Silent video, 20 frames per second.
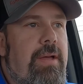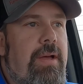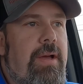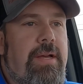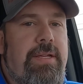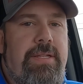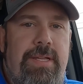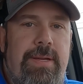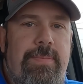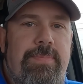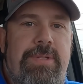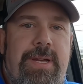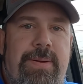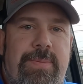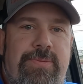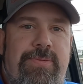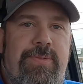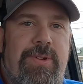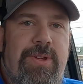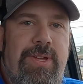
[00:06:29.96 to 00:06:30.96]
I
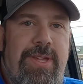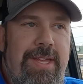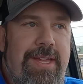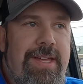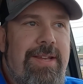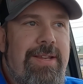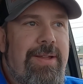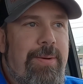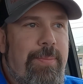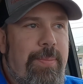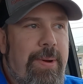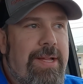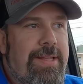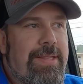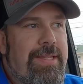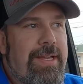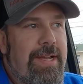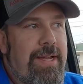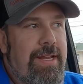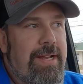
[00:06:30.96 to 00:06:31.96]
sometimes forget
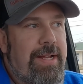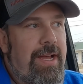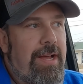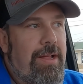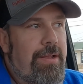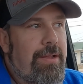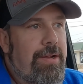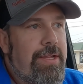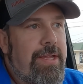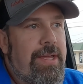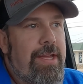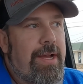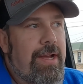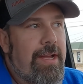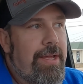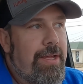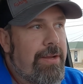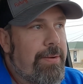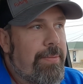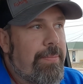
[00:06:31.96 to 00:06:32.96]
about that, how lucky I
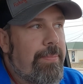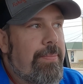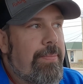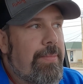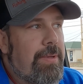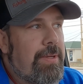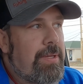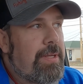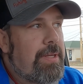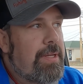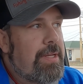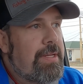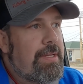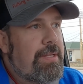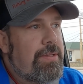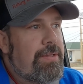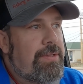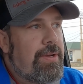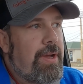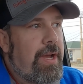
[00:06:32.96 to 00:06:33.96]
am
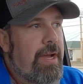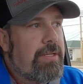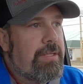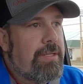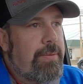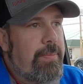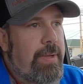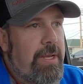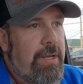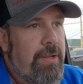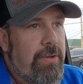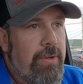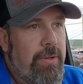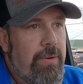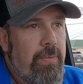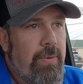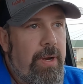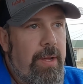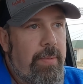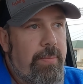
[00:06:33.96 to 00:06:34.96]
to actually be
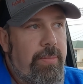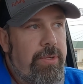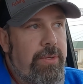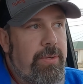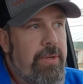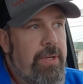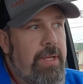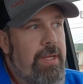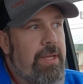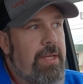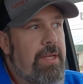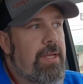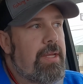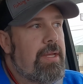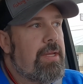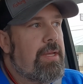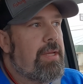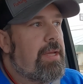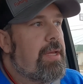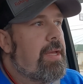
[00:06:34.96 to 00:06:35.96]
doing what I'm doing,
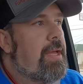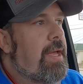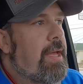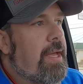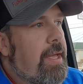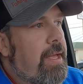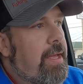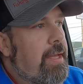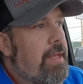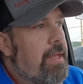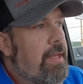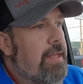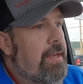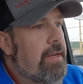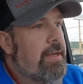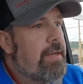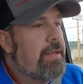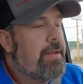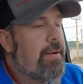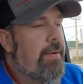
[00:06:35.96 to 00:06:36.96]

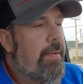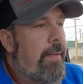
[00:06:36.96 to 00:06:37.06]
and